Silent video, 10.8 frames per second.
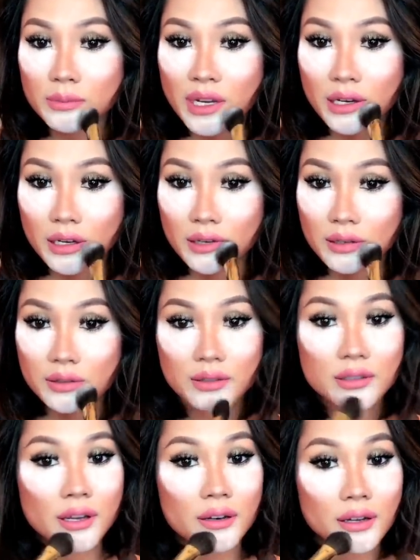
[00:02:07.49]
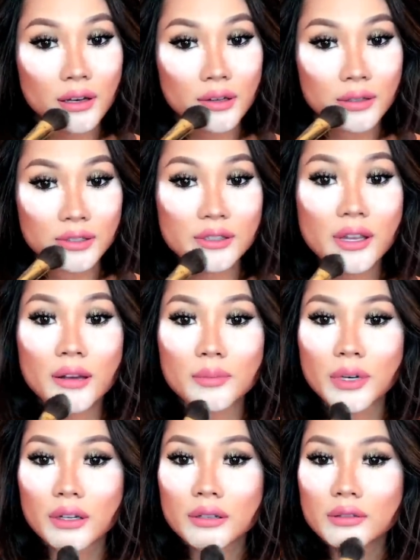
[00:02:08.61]
make it stand out and set,
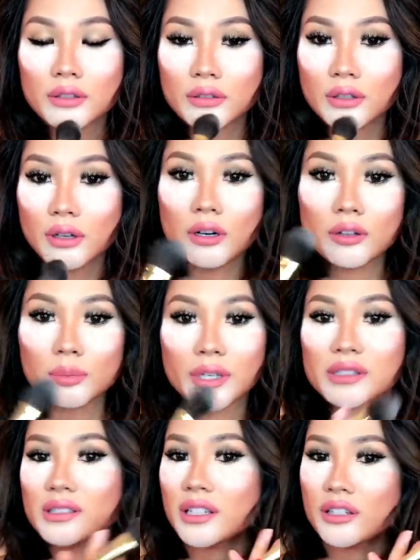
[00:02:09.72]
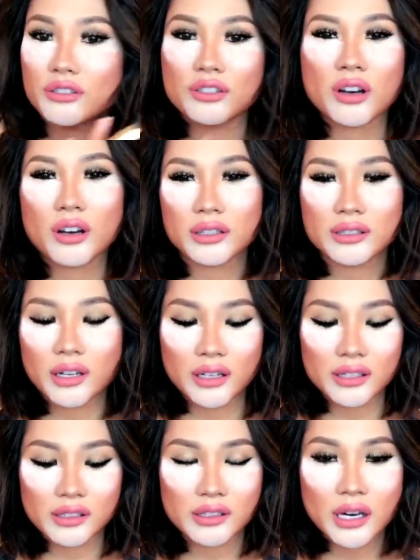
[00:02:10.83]
but you know, other places like your jaw, it's not
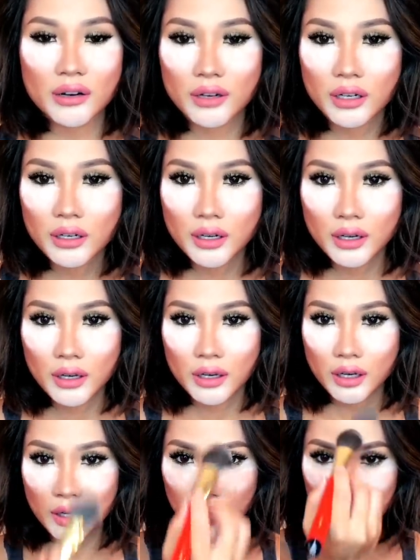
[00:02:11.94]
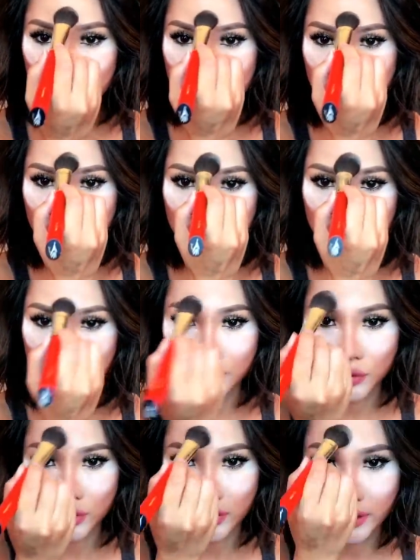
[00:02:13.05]
necessary.
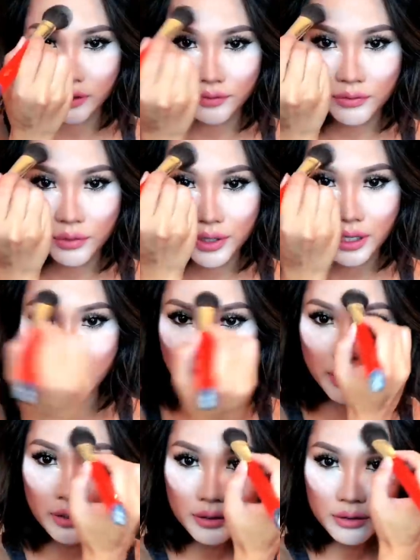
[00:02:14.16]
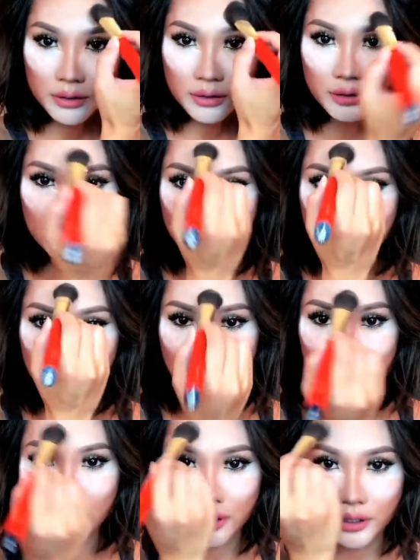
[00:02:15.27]
More like your forehead, just a little bit
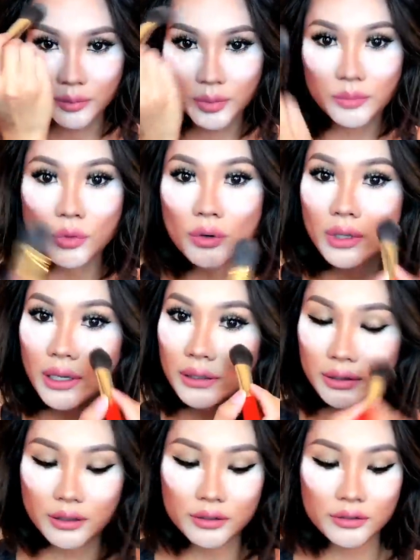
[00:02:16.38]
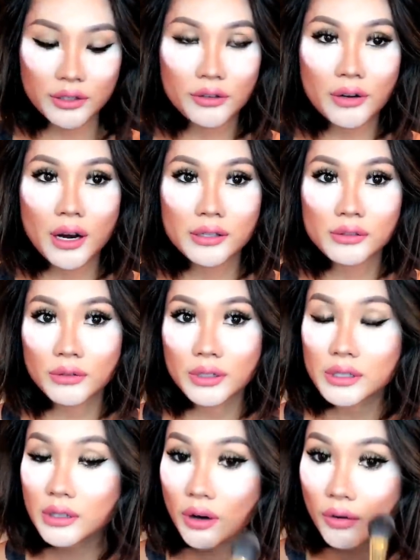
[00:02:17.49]
on there, but more likely underneath your eye so it
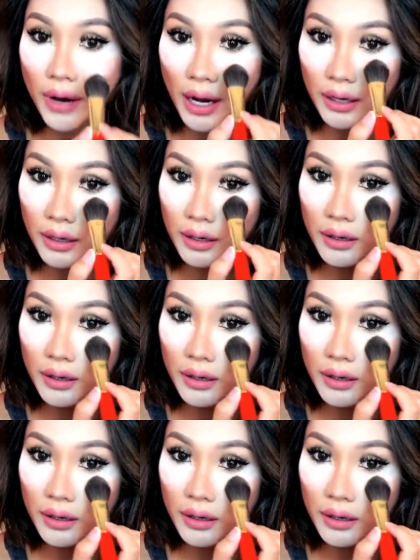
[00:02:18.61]
doesn't crack.